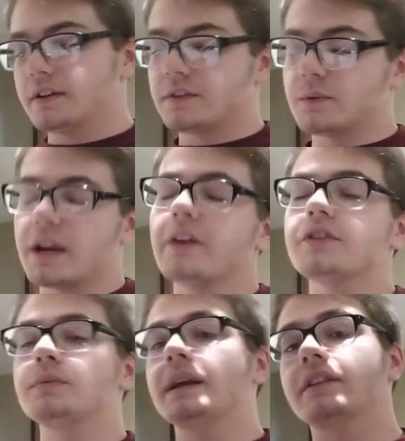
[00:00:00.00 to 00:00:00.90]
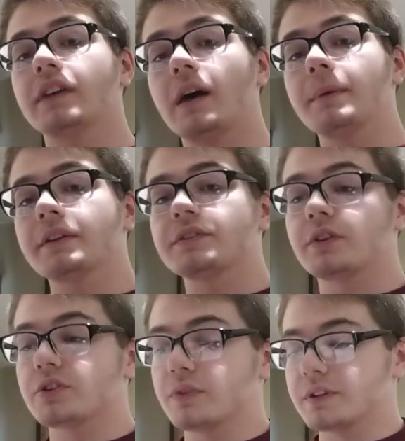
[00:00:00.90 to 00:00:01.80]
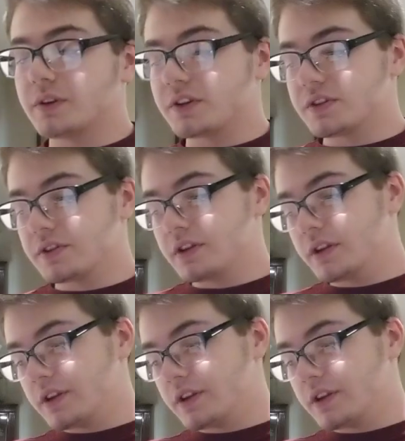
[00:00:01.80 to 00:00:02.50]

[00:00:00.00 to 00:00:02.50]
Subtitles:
So now that you pick the topic to start your research,